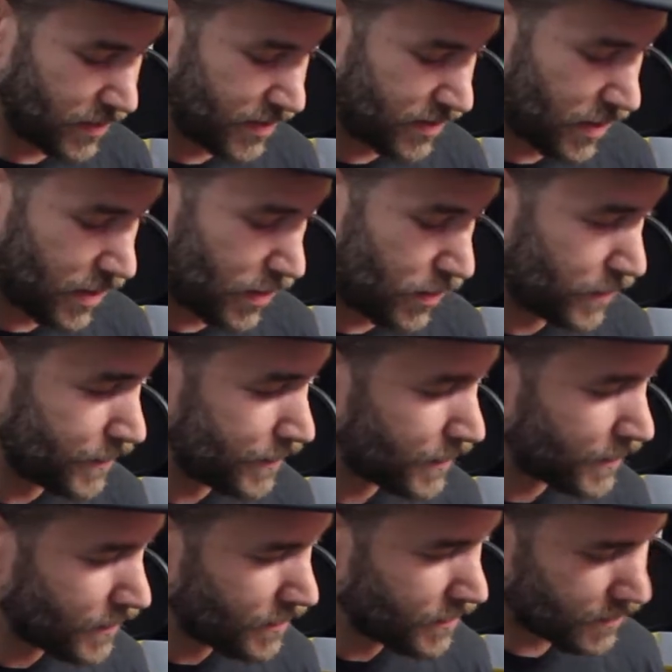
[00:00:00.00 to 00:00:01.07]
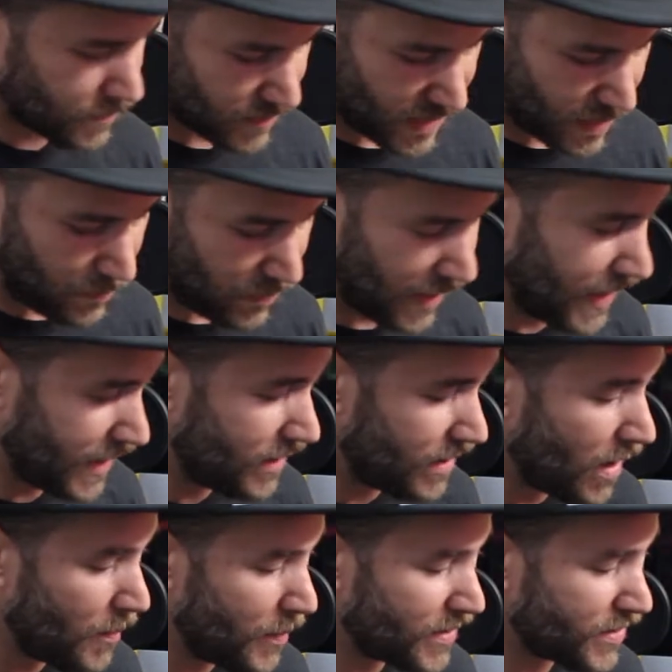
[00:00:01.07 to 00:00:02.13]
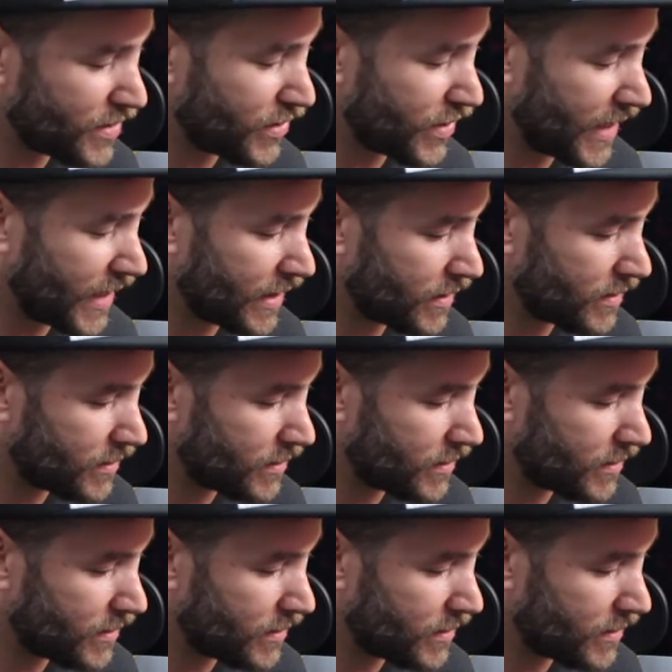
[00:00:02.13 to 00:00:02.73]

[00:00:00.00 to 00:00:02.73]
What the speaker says: So playing an open string